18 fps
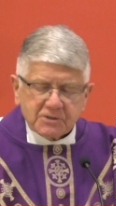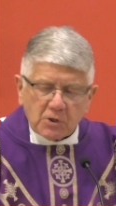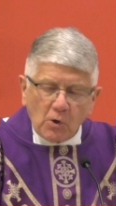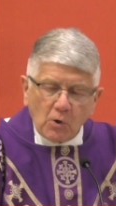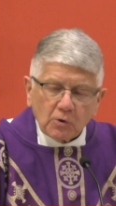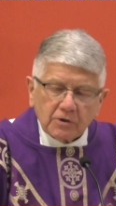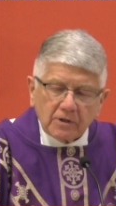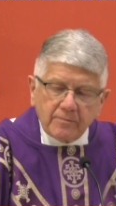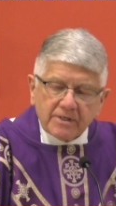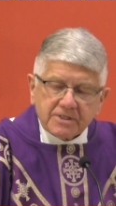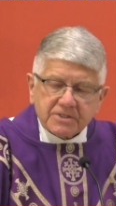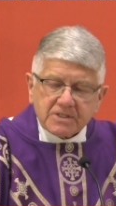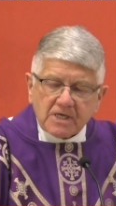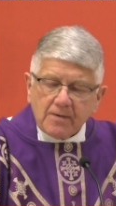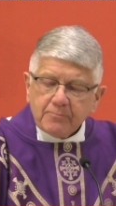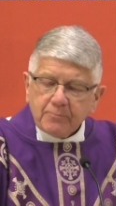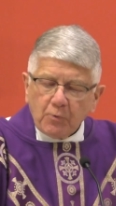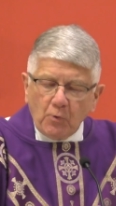told him at
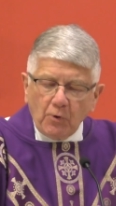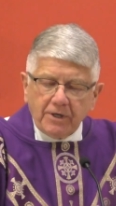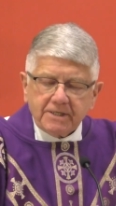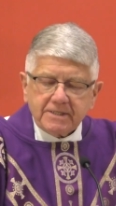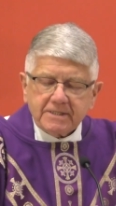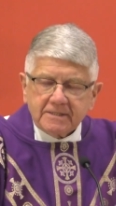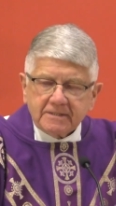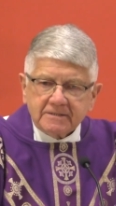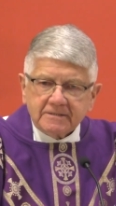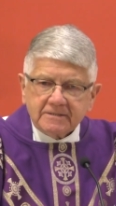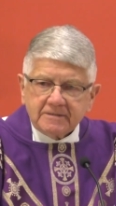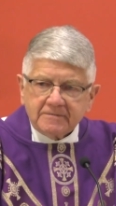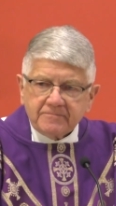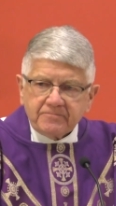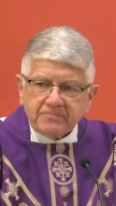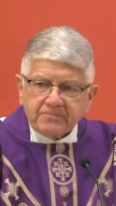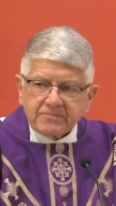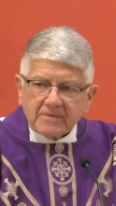some point
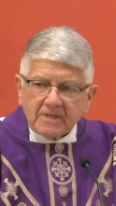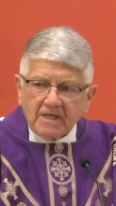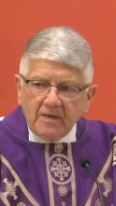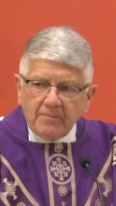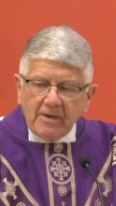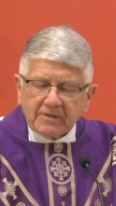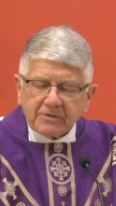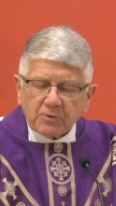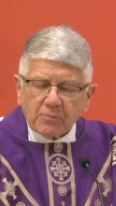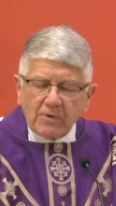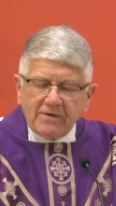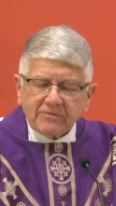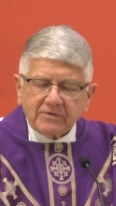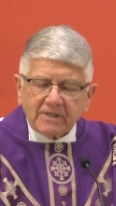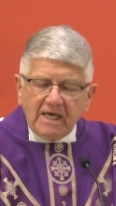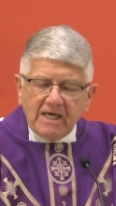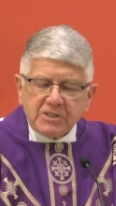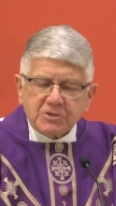about the
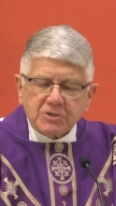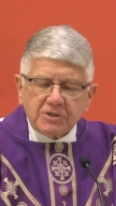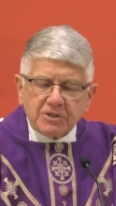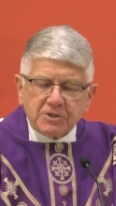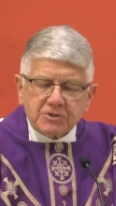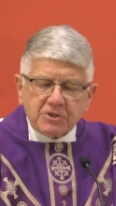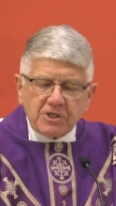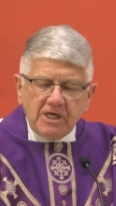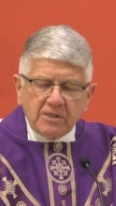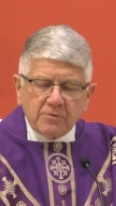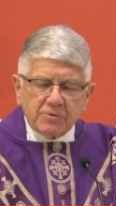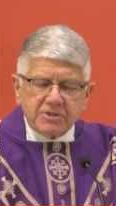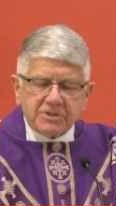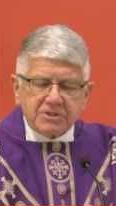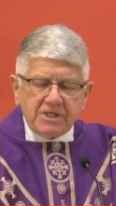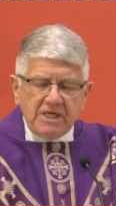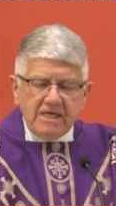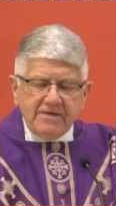revelation that she had
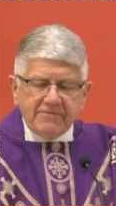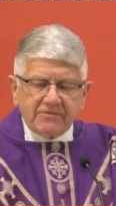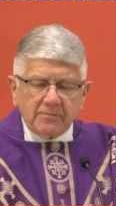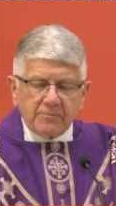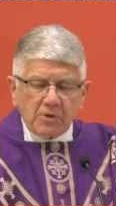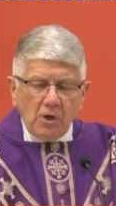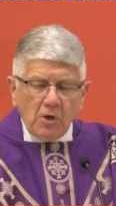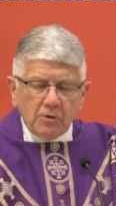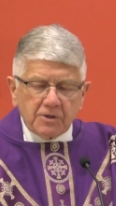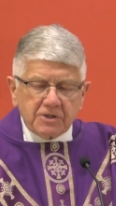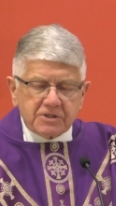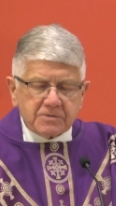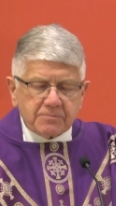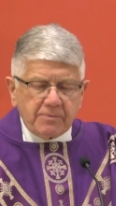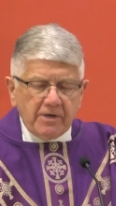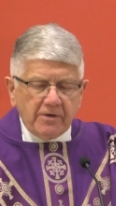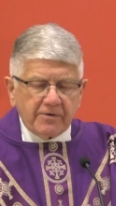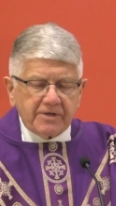received from the Holy
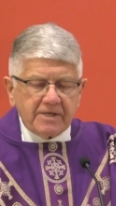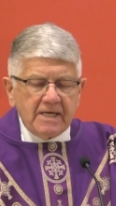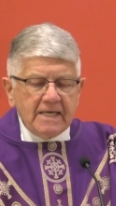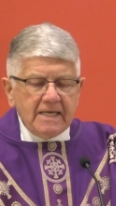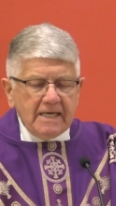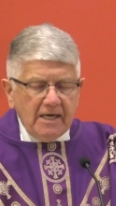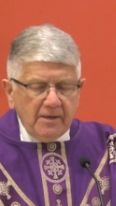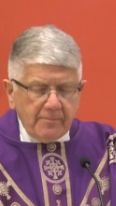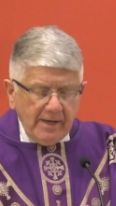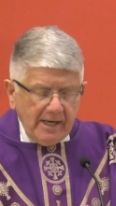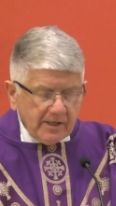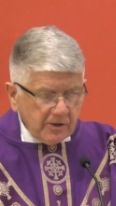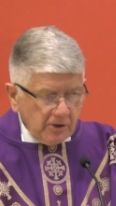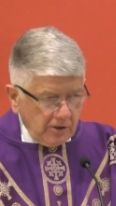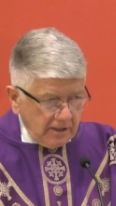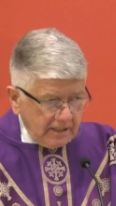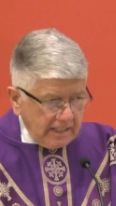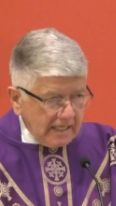Spirit about
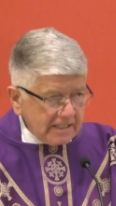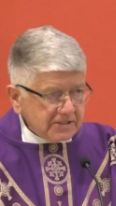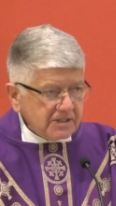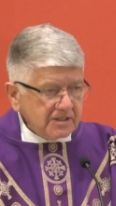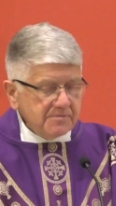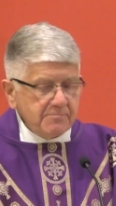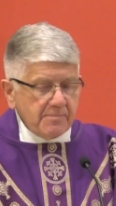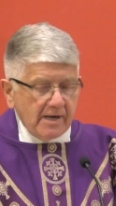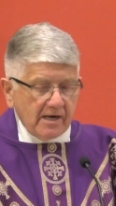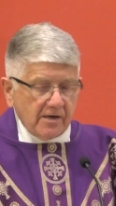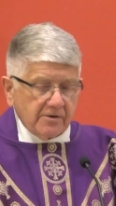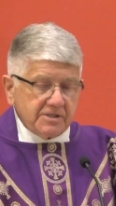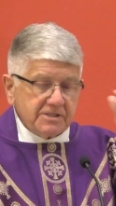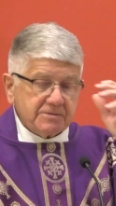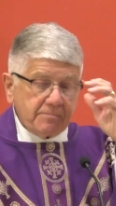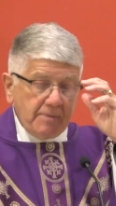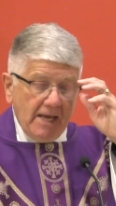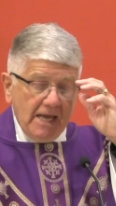her cousin
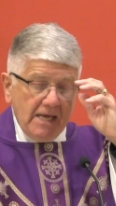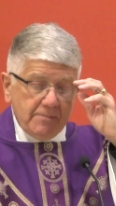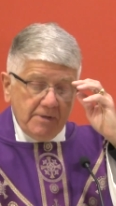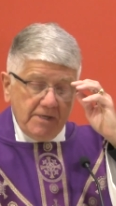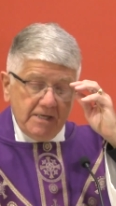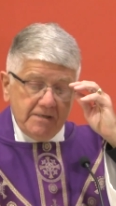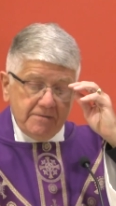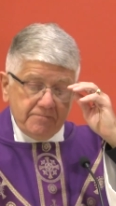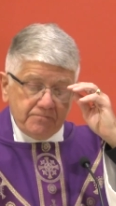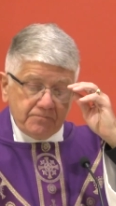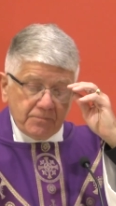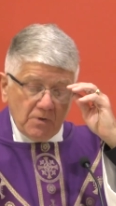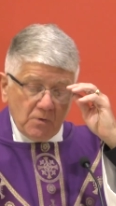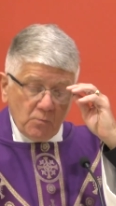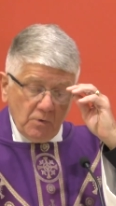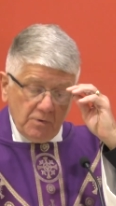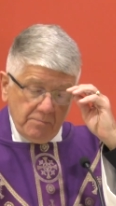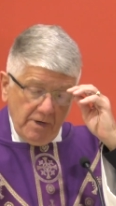Mary's baby
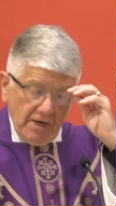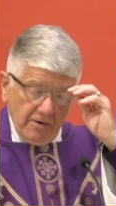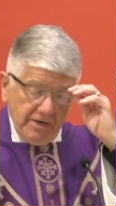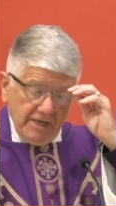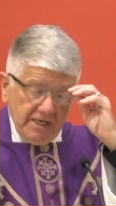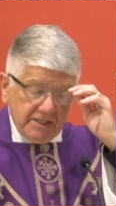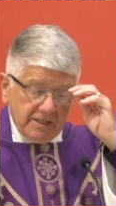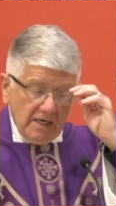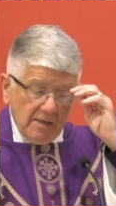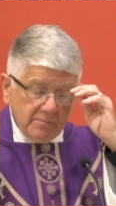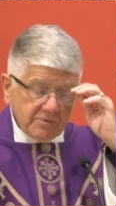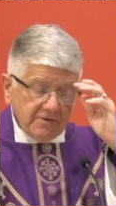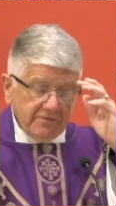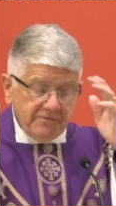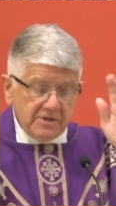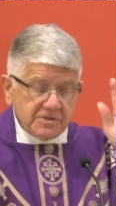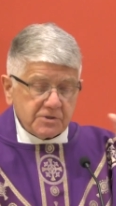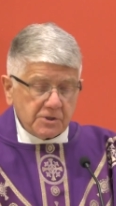when Mary had come to
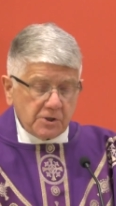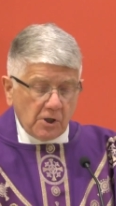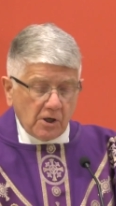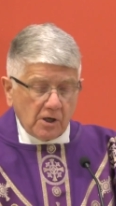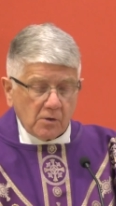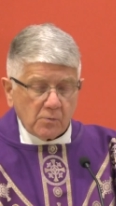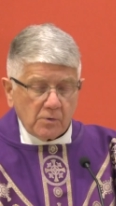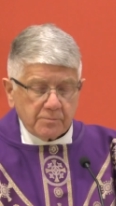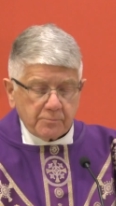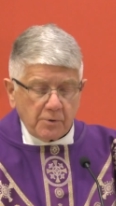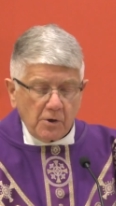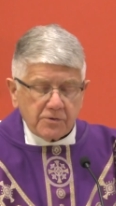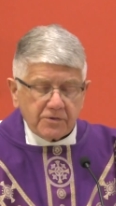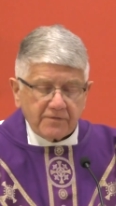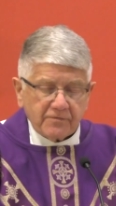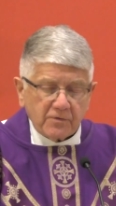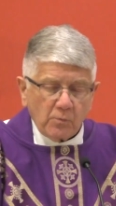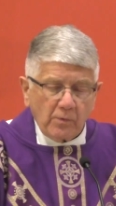visit her when
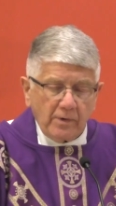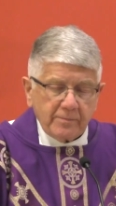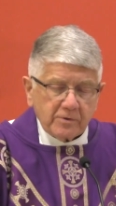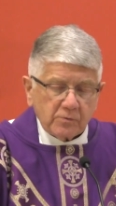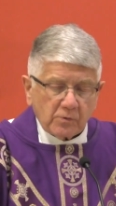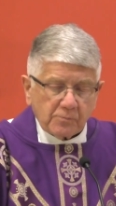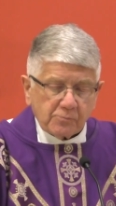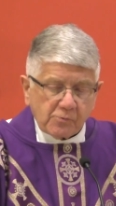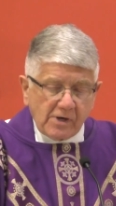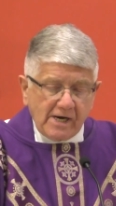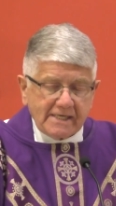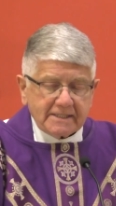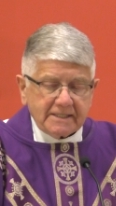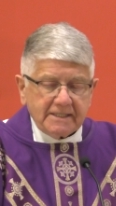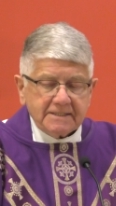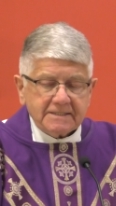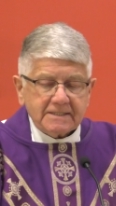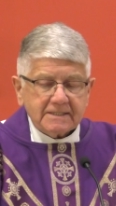both of the women were
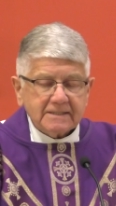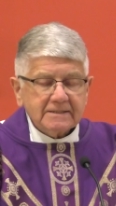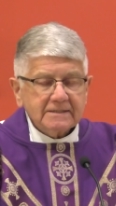pregnant,